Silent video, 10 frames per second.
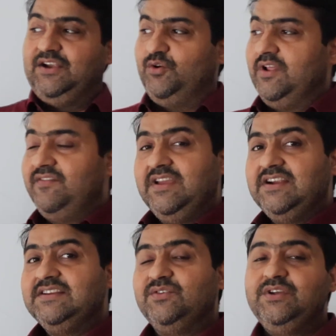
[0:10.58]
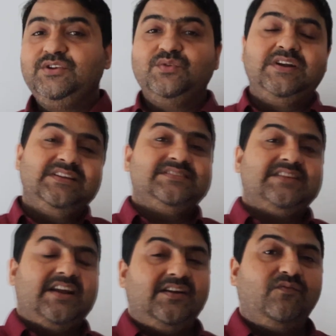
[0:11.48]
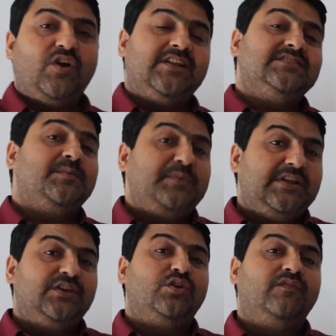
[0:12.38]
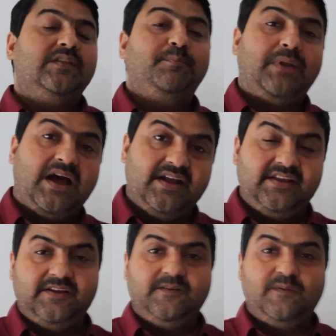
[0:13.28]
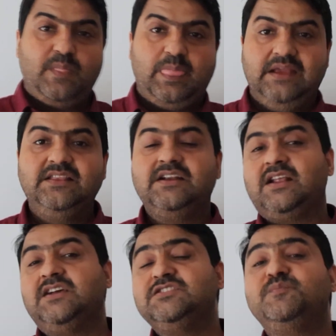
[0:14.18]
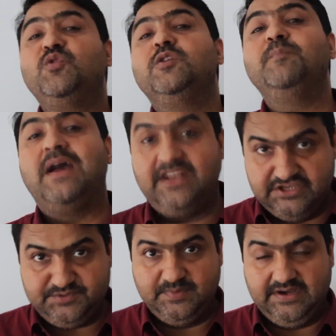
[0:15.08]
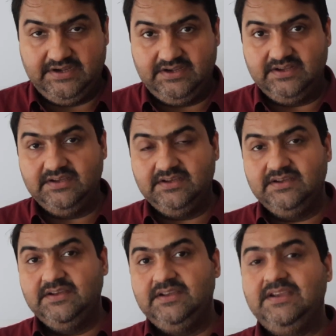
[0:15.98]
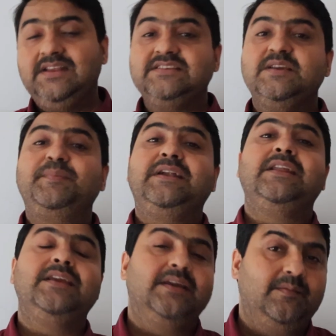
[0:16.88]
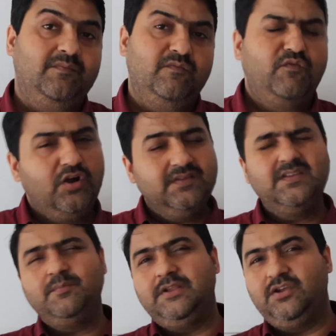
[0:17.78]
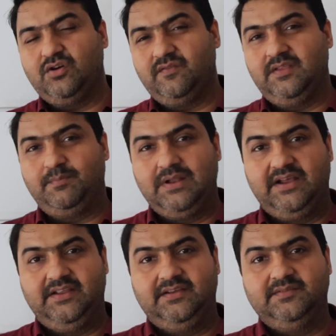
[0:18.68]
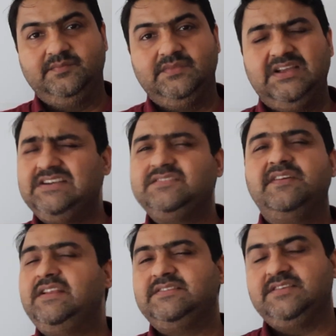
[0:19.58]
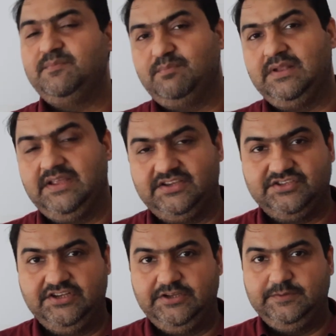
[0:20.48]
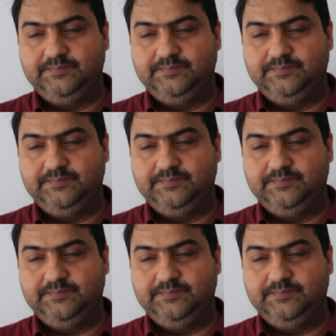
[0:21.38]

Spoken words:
Today we are going to understand what is the meaning of the planning. In the transport management, in SAP TM, what is the meaning of the planning? It's very simple actually.